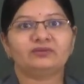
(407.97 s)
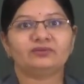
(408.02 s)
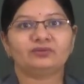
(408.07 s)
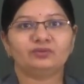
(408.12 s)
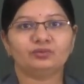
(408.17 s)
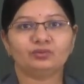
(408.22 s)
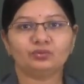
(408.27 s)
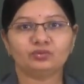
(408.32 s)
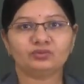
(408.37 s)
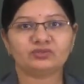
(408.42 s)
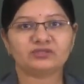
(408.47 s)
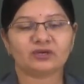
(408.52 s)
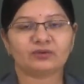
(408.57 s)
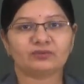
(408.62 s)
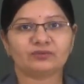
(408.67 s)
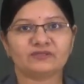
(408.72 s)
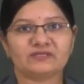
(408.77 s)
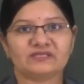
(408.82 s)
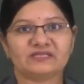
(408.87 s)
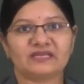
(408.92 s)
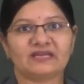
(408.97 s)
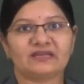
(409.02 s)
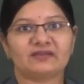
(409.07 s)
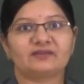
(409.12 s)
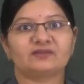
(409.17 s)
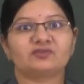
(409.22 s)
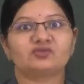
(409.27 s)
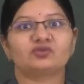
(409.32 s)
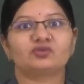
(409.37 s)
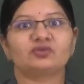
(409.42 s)
U sound is
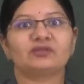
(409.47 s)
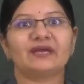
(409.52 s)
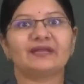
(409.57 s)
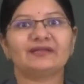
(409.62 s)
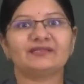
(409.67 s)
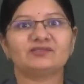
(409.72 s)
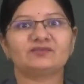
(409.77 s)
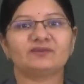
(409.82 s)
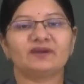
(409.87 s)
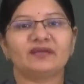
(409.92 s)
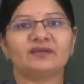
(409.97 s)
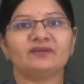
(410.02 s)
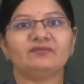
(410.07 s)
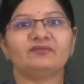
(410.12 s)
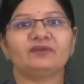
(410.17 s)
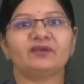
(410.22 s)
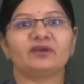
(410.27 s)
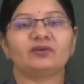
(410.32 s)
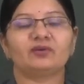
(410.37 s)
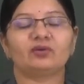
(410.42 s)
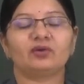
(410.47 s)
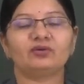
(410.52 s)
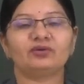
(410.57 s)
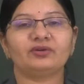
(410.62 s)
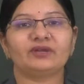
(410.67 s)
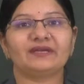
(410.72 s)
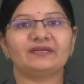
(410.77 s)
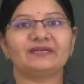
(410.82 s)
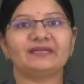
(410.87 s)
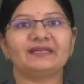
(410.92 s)
there. So that's why we are
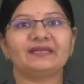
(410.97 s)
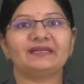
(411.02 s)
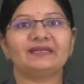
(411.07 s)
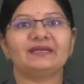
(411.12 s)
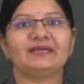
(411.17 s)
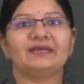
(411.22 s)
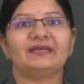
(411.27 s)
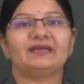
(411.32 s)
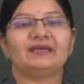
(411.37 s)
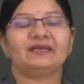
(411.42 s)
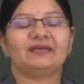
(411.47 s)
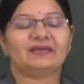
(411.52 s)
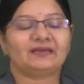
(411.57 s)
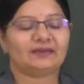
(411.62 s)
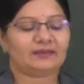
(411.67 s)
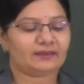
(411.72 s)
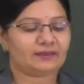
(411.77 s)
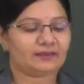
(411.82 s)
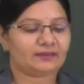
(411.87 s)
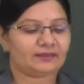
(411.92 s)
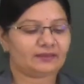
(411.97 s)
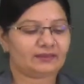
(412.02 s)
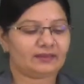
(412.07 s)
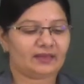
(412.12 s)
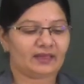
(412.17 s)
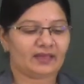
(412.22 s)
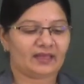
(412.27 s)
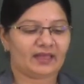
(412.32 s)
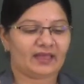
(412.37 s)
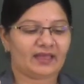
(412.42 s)
not writing
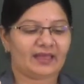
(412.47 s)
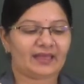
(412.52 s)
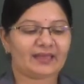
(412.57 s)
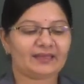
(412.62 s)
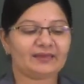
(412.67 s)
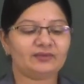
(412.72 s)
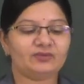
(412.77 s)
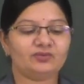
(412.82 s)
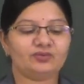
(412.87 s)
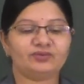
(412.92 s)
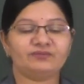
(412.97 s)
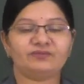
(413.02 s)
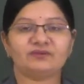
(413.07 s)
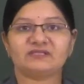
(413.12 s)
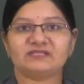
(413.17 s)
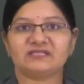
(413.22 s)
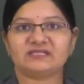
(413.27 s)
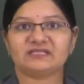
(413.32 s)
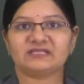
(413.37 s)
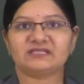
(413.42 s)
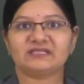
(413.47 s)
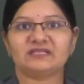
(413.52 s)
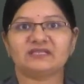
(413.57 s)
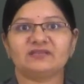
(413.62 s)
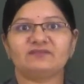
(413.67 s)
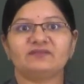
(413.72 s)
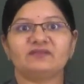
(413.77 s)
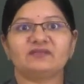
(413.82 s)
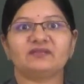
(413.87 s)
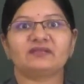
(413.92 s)
an university
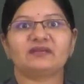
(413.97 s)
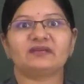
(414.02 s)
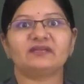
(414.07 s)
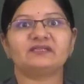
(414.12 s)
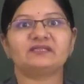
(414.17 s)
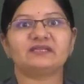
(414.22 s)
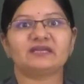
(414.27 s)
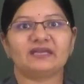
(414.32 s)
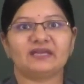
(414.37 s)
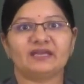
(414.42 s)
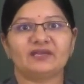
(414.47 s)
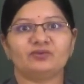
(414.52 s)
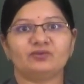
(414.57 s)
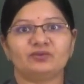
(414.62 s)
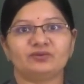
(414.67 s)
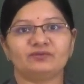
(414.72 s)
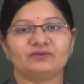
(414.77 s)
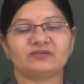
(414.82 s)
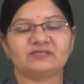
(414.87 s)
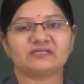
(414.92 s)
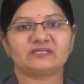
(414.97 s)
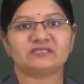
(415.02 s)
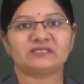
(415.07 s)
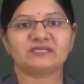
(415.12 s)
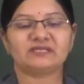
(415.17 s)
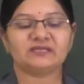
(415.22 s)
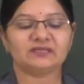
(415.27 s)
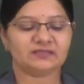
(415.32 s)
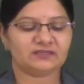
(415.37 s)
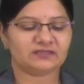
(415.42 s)
degree, we write a
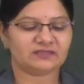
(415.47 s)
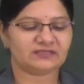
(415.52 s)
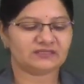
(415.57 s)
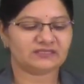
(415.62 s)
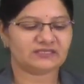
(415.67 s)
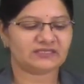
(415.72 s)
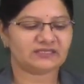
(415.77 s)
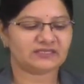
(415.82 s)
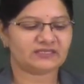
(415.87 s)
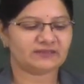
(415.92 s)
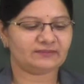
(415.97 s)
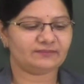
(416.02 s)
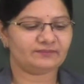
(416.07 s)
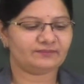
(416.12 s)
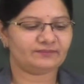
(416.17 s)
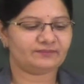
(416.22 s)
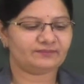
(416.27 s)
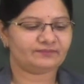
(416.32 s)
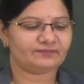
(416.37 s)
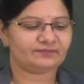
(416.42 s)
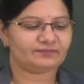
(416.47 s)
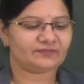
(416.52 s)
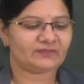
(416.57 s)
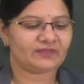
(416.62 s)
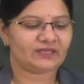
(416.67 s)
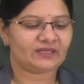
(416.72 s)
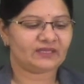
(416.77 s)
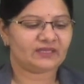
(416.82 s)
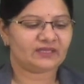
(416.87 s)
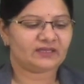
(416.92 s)
university degree.
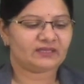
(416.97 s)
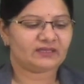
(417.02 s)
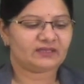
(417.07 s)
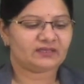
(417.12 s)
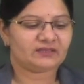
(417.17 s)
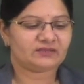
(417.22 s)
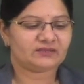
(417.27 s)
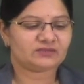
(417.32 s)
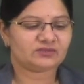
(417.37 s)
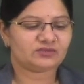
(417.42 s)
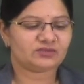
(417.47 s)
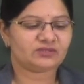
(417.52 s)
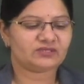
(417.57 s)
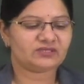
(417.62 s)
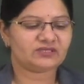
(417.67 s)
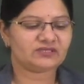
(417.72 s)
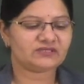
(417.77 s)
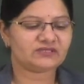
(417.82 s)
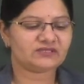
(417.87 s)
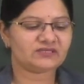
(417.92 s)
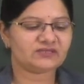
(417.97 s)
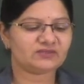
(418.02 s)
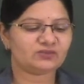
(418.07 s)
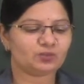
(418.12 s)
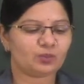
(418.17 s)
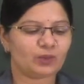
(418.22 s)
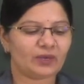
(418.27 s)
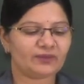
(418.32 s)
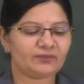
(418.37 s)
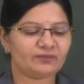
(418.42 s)
So this is
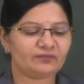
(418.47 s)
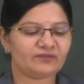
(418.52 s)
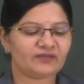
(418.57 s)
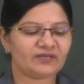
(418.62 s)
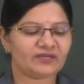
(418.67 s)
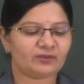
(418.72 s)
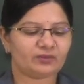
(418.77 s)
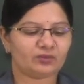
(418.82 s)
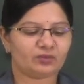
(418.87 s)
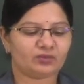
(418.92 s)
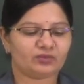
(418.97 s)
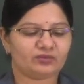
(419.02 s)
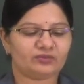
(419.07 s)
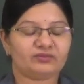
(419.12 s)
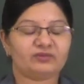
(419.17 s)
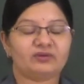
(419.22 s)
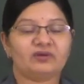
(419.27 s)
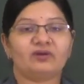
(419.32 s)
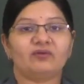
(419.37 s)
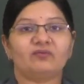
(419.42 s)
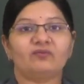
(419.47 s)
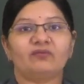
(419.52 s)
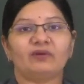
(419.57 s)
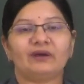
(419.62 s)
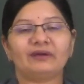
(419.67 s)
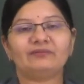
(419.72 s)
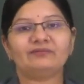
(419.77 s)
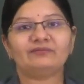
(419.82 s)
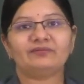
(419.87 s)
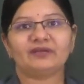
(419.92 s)
one-way road.
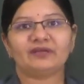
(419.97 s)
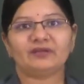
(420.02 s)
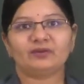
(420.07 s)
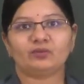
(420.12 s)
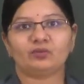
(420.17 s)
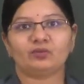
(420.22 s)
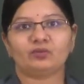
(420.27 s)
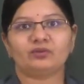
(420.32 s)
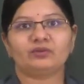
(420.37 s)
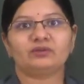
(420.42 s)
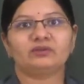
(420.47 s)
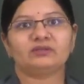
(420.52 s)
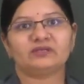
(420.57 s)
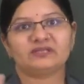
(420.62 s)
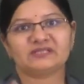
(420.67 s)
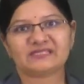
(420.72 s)
One-way road.